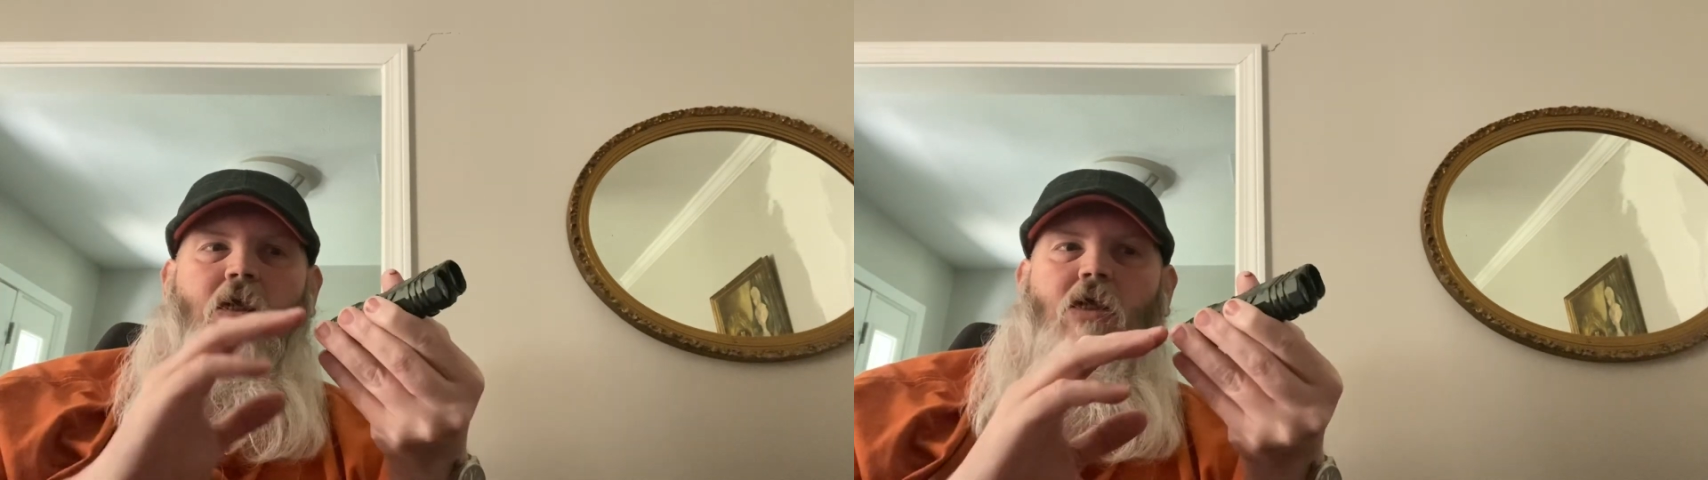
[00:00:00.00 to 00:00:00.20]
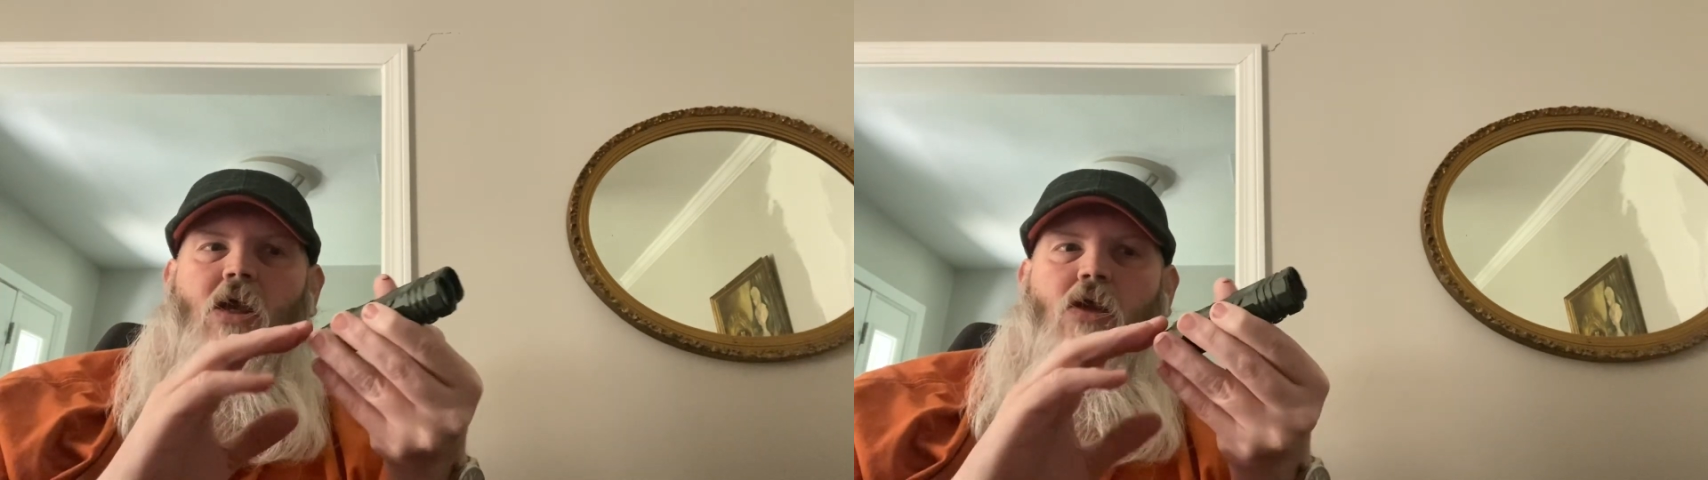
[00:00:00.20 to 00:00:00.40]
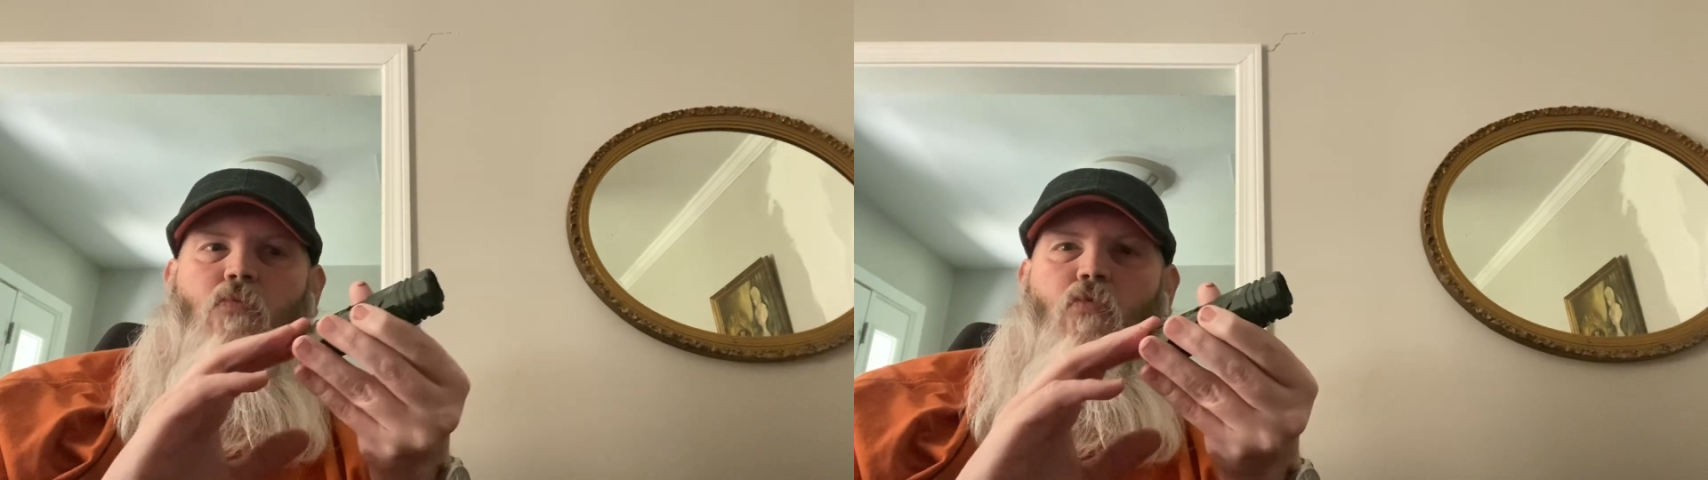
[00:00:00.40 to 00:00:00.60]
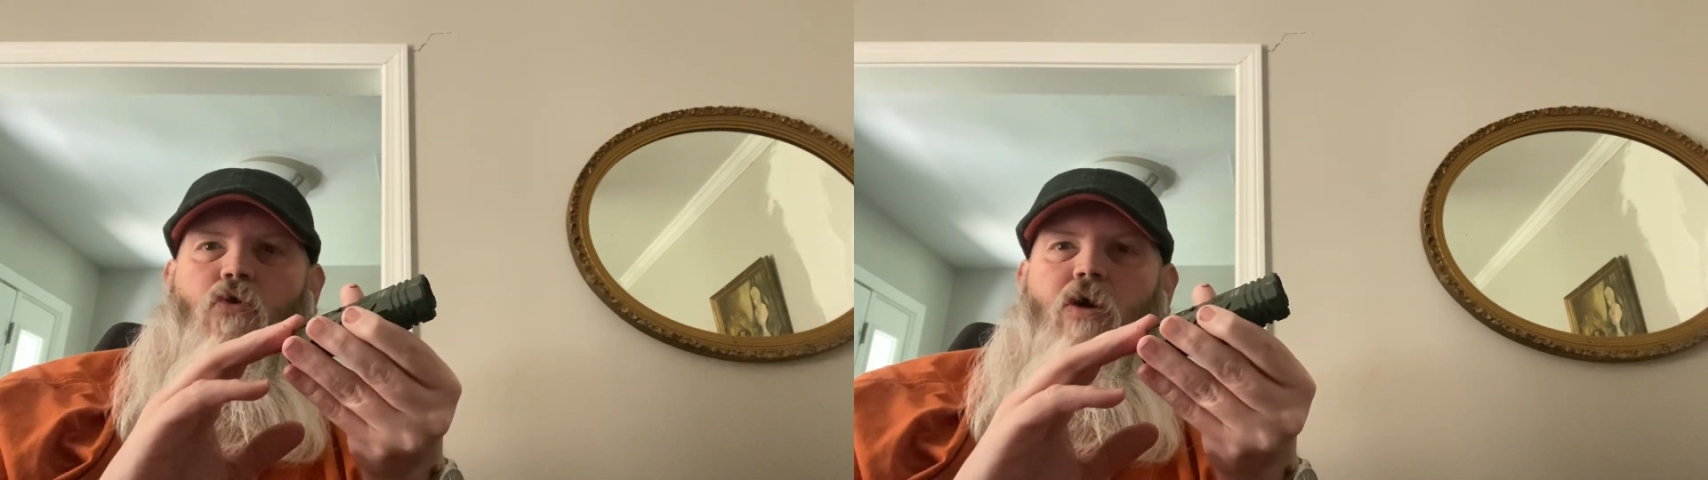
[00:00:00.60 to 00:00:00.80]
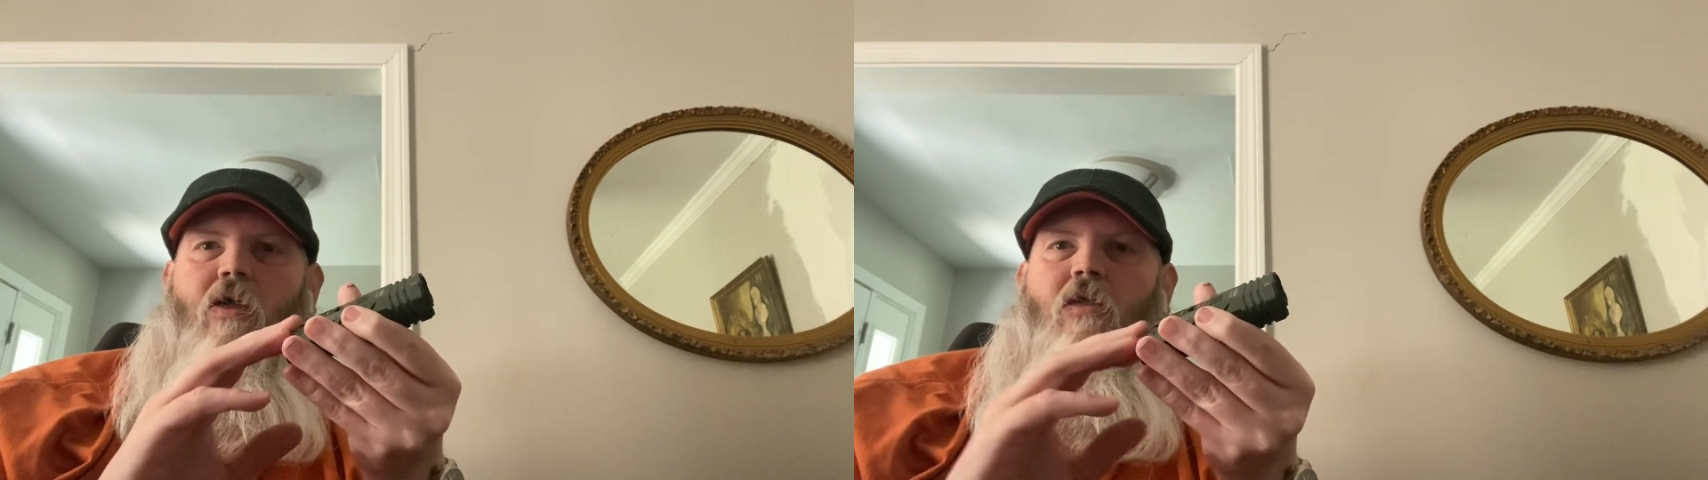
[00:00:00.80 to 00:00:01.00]
carry
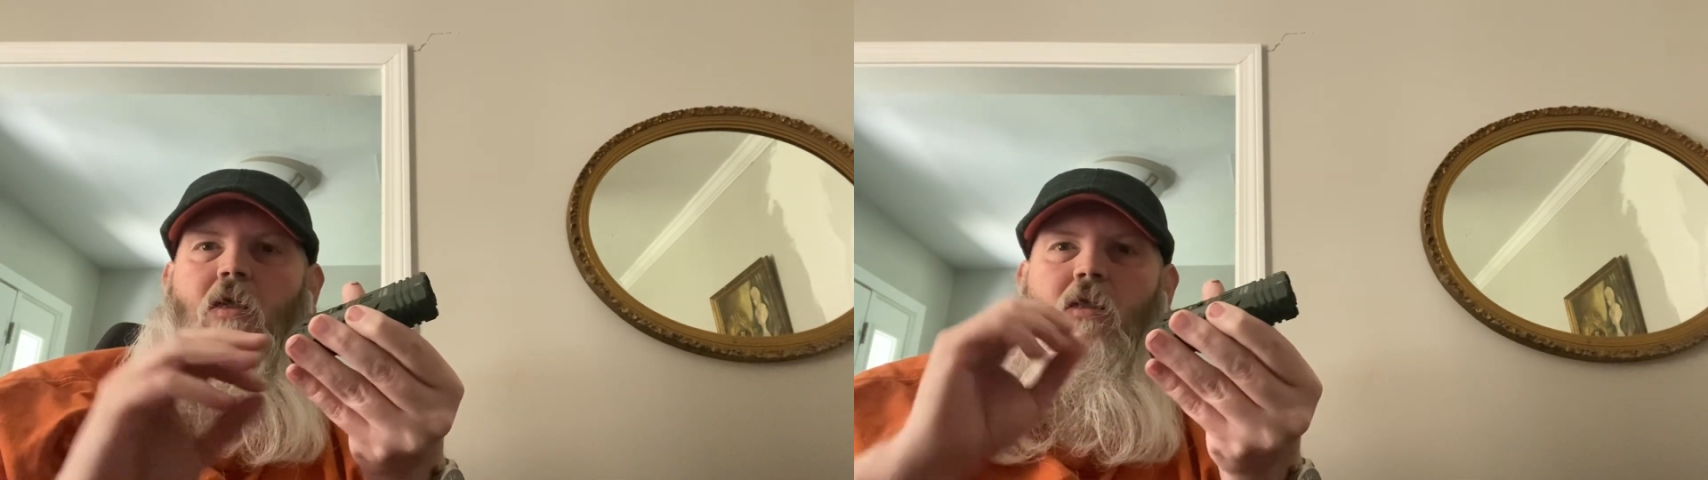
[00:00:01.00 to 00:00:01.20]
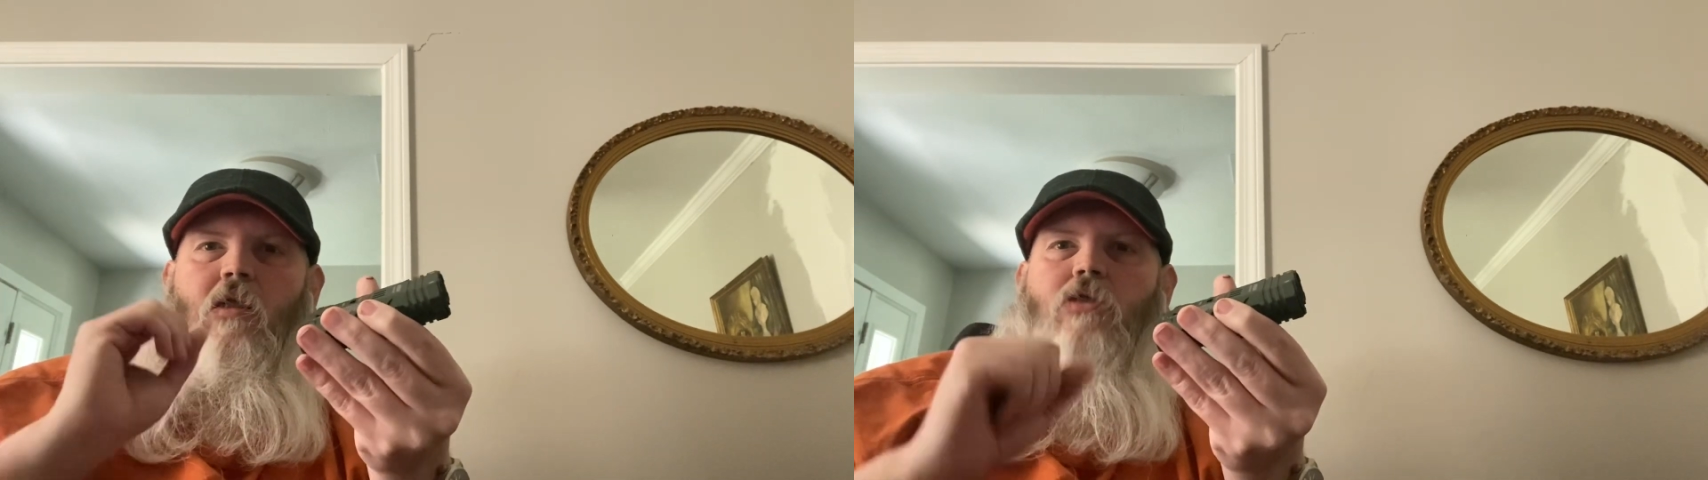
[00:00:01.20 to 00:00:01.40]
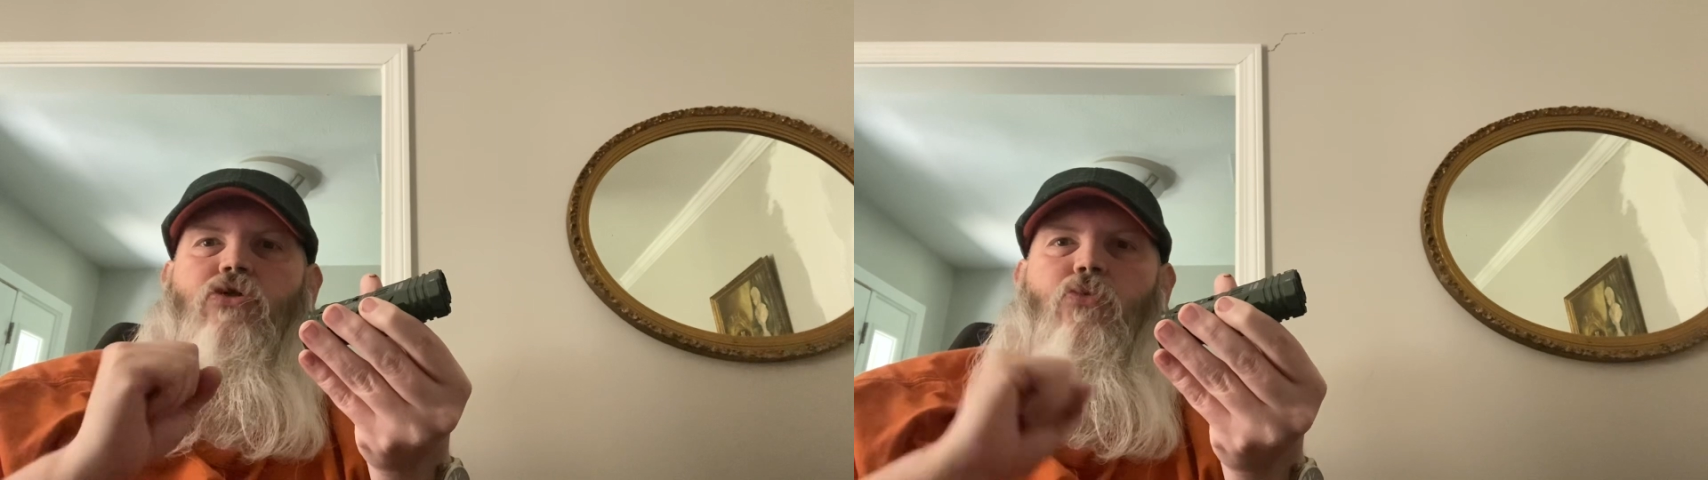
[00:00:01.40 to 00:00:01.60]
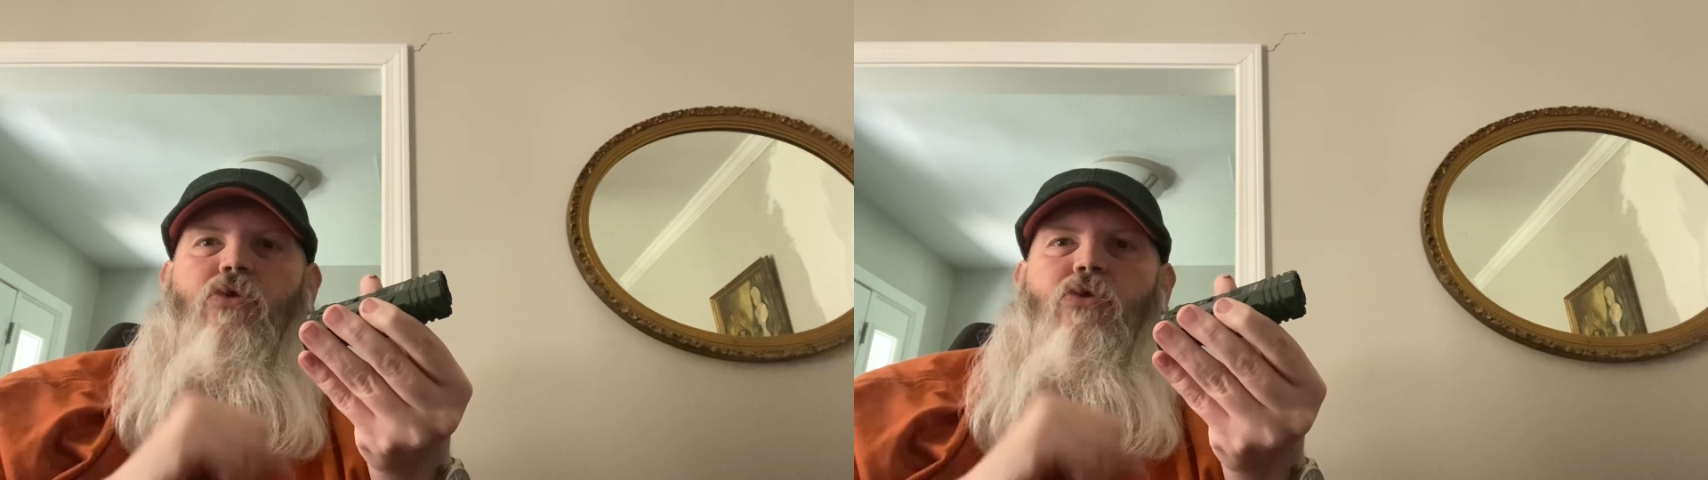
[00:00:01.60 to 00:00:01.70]
one that you